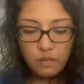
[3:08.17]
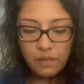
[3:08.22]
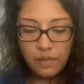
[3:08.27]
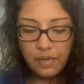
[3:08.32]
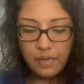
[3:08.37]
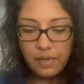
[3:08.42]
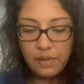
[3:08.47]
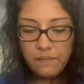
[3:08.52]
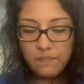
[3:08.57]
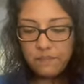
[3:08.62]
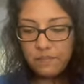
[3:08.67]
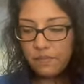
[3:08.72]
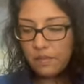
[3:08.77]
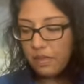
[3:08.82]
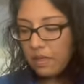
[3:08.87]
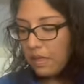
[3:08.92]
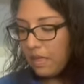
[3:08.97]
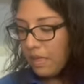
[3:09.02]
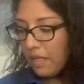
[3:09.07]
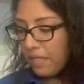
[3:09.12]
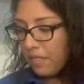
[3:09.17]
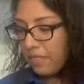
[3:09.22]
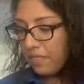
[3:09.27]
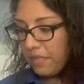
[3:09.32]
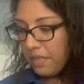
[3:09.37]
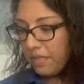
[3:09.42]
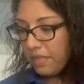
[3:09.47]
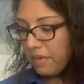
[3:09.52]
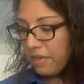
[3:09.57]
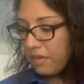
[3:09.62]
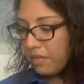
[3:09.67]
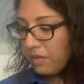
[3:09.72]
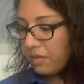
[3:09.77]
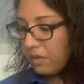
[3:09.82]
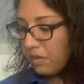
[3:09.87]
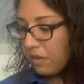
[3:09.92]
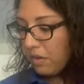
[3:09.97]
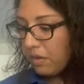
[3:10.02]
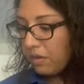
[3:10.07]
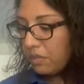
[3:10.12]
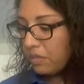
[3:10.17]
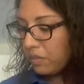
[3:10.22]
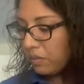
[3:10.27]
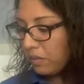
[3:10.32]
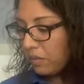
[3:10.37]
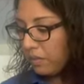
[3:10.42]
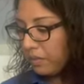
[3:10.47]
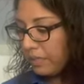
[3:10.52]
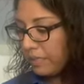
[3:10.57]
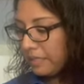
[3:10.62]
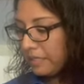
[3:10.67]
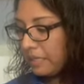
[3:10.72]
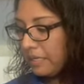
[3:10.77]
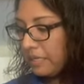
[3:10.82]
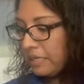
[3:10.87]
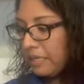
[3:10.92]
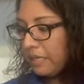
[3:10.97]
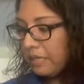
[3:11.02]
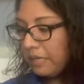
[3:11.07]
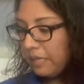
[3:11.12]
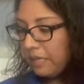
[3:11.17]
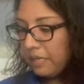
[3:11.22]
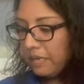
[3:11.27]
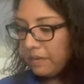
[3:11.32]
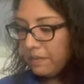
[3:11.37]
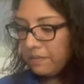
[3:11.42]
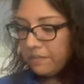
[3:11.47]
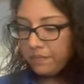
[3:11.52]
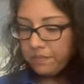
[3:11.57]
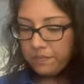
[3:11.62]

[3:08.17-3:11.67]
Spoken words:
Okay, then you're also going to need